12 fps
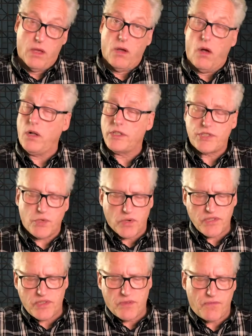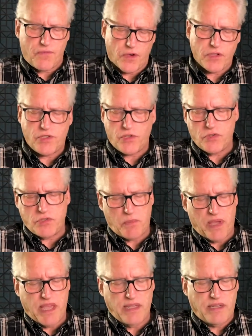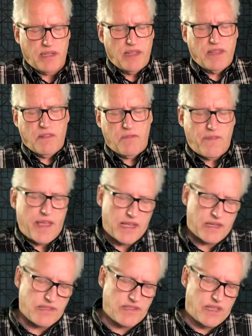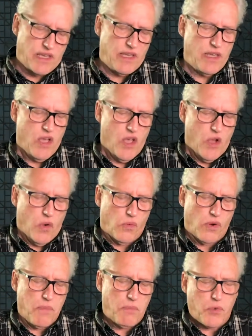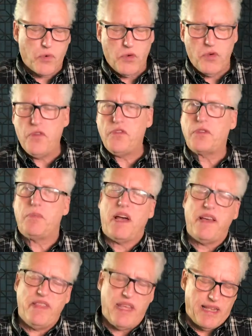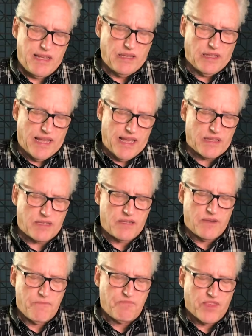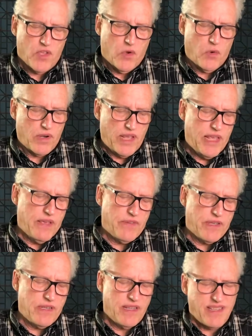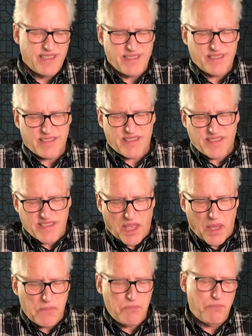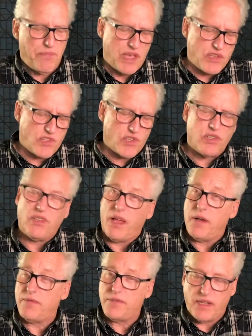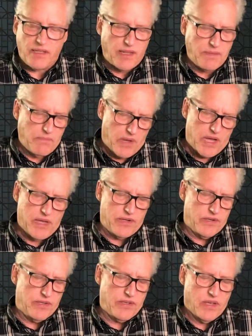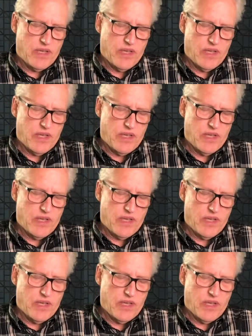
All sorts of virtues painted in the fantasy or approved by the intellect, or even in some measure loved and admired,